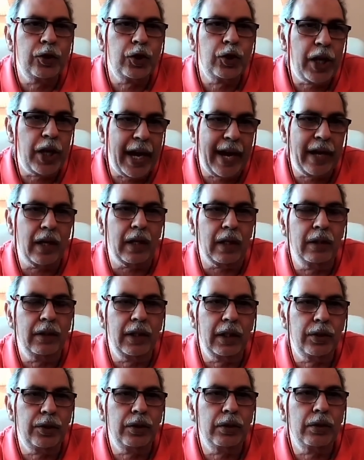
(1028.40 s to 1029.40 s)
check
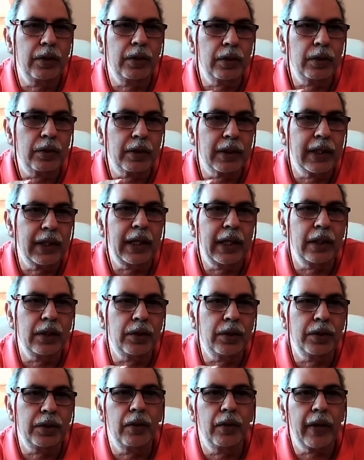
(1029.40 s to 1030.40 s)
that you're going to get
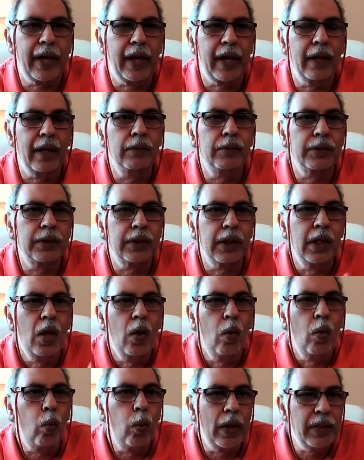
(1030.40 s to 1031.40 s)
into your account.
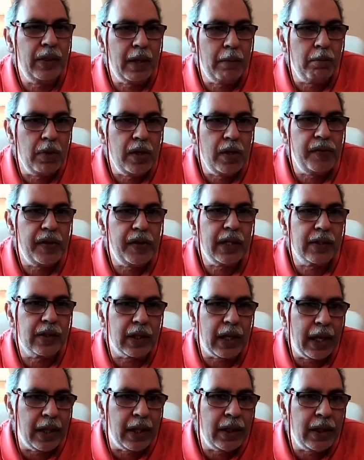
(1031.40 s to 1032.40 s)
When the movie is
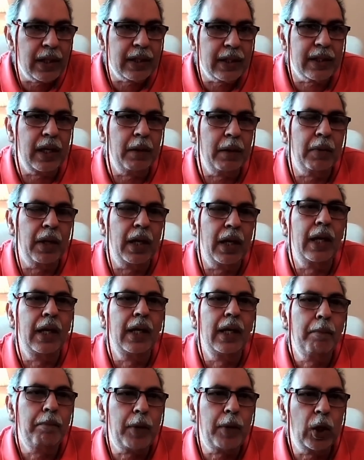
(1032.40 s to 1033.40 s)
in the cinema,
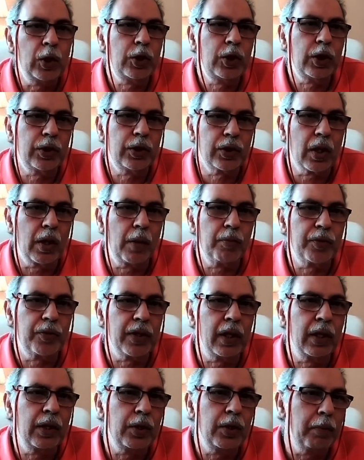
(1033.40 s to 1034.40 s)
Hunters comes
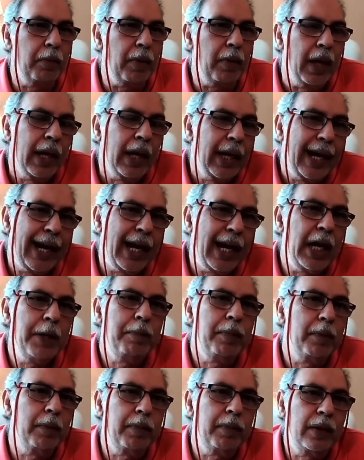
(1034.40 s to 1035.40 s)
in, you hype
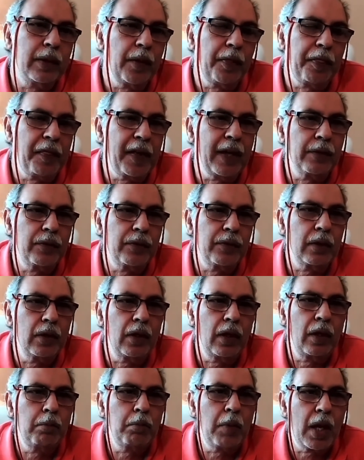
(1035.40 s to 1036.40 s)
up 100,000
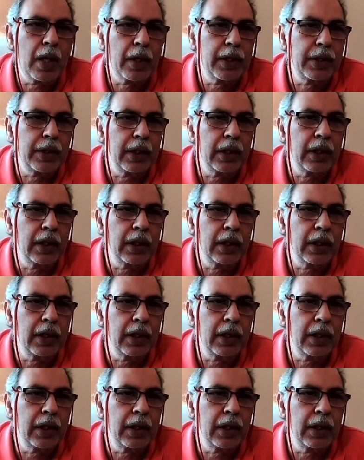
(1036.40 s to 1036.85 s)
on marketing